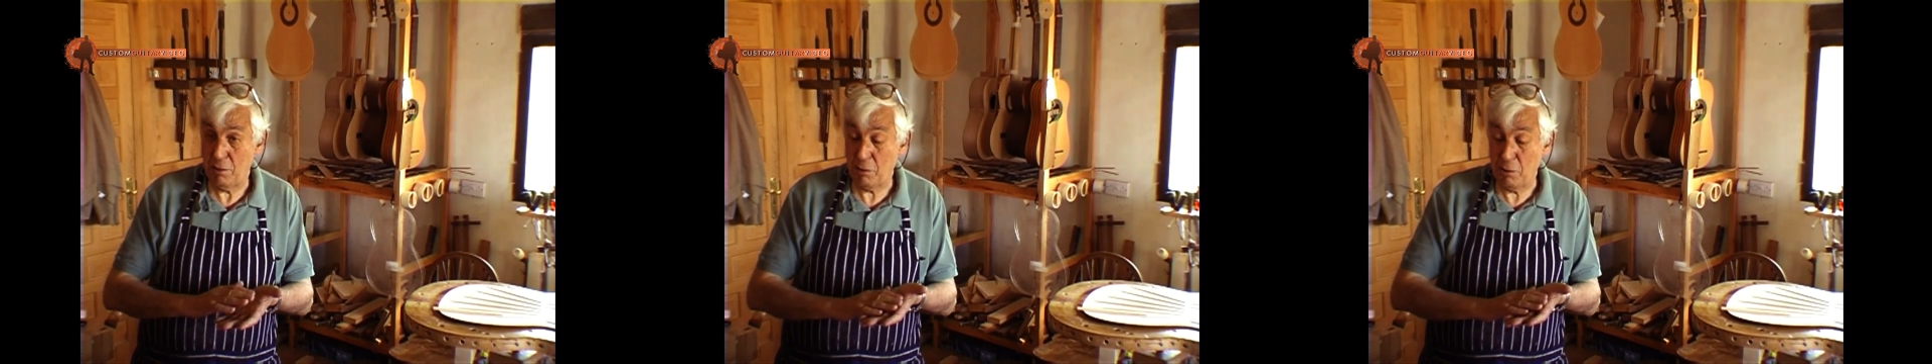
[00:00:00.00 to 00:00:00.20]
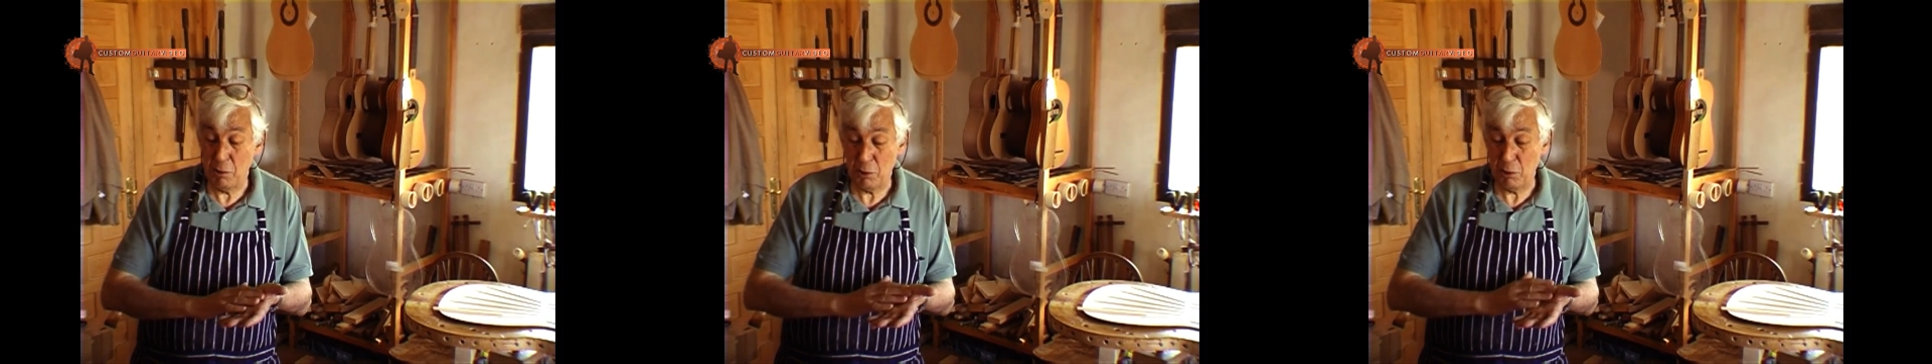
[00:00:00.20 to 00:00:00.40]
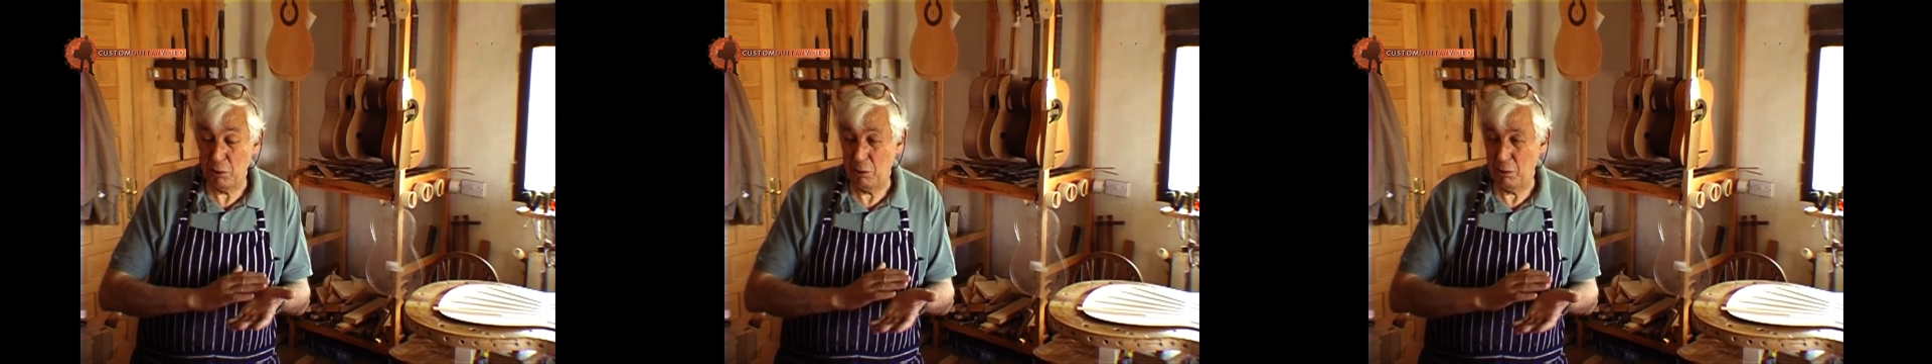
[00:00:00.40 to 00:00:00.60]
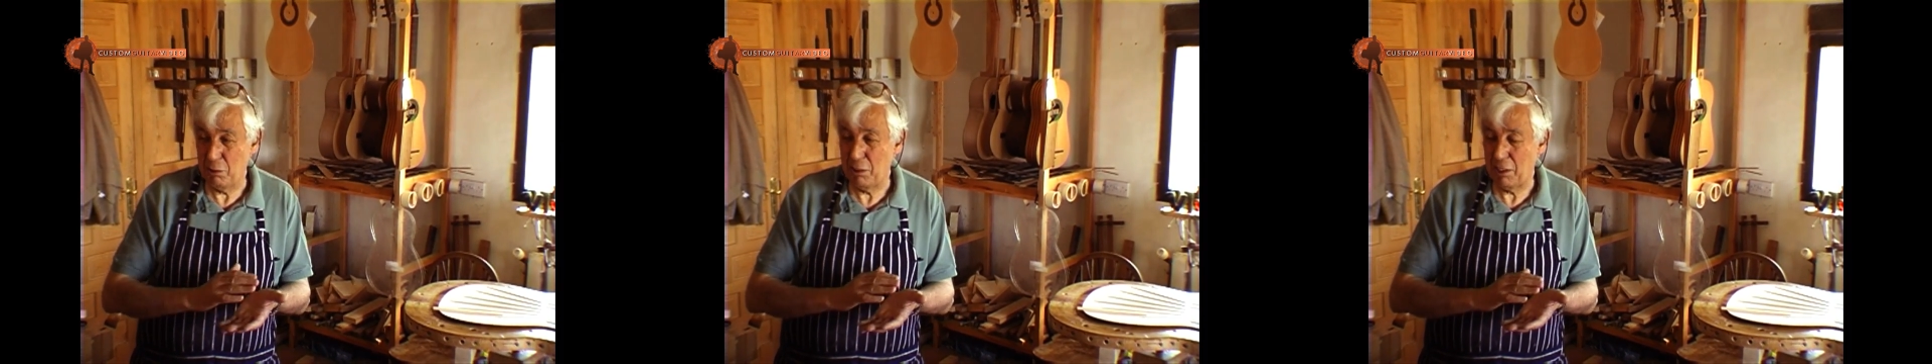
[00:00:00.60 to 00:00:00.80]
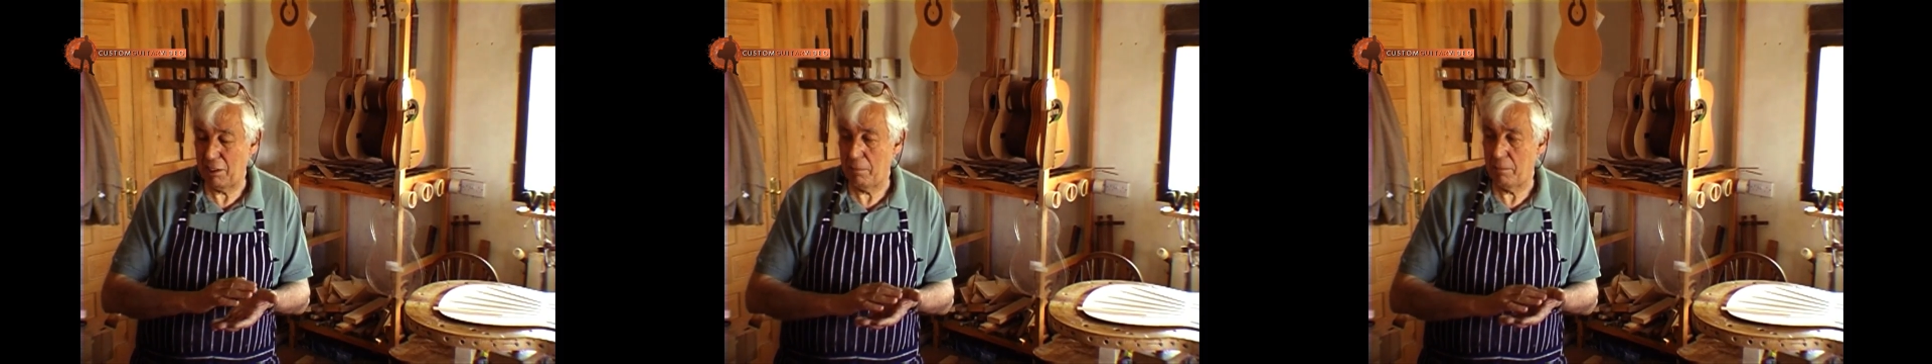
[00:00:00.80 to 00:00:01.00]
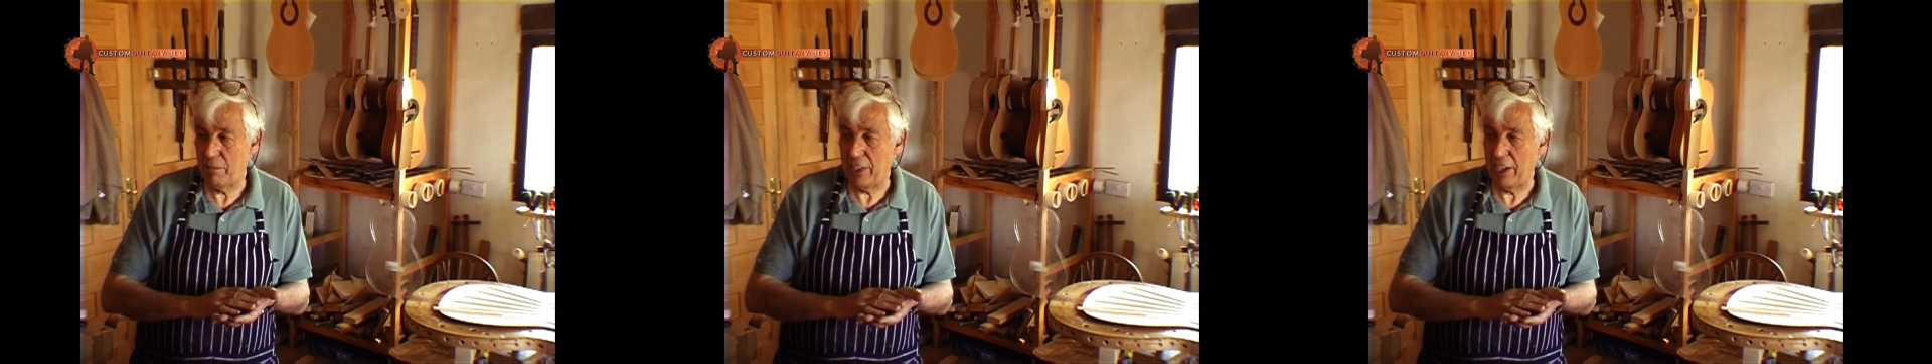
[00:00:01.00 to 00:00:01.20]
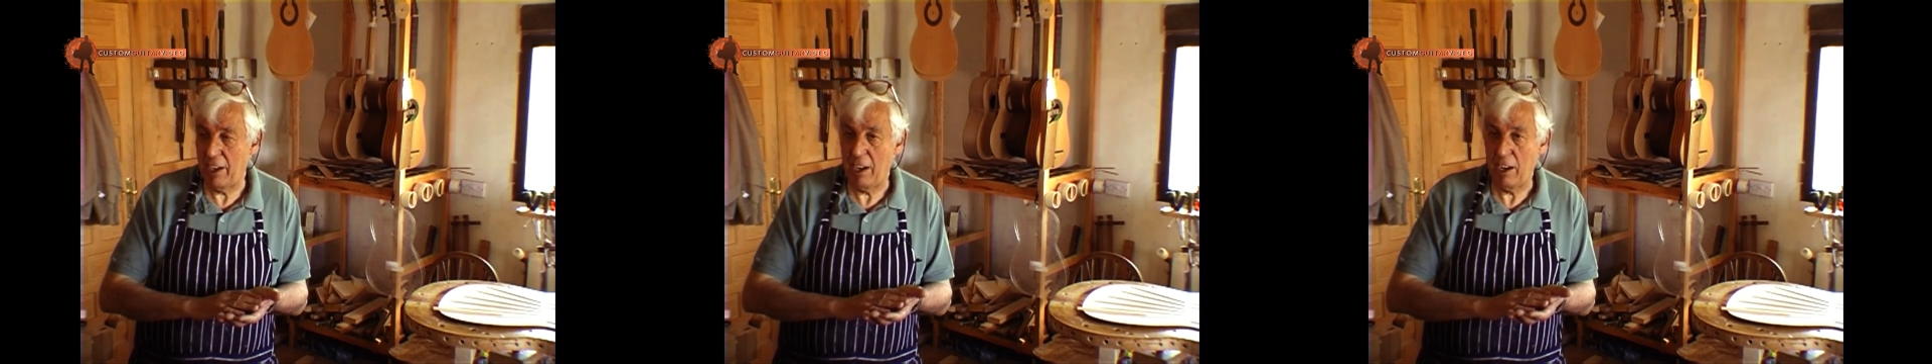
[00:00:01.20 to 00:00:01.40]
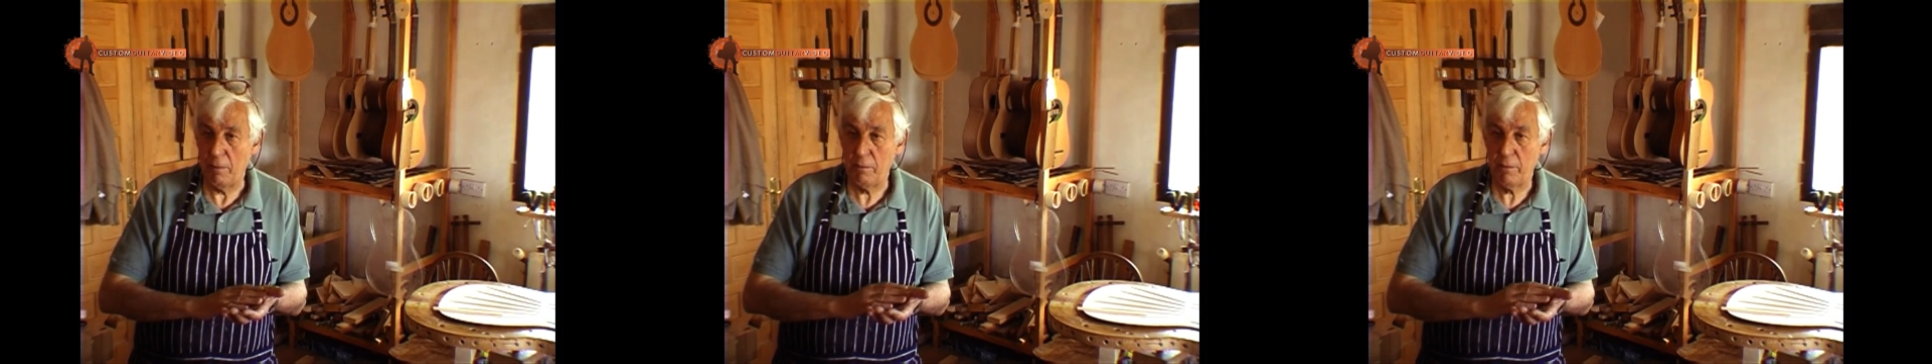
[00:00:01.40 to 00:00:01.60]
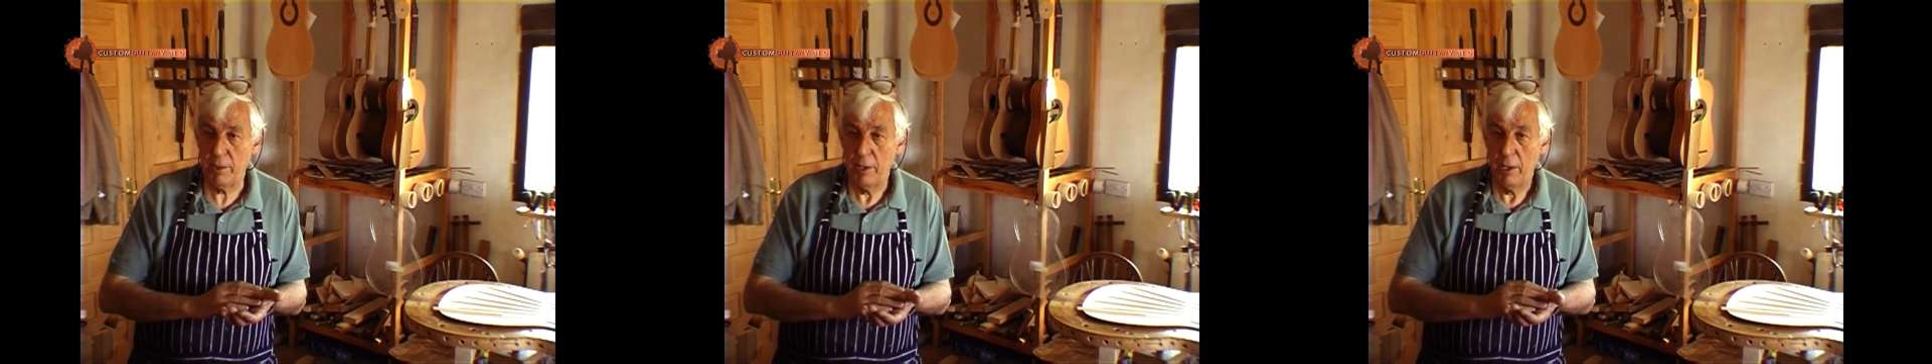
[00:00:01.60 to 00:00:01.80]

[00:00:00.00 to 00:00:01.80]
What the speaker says: could do it perhaps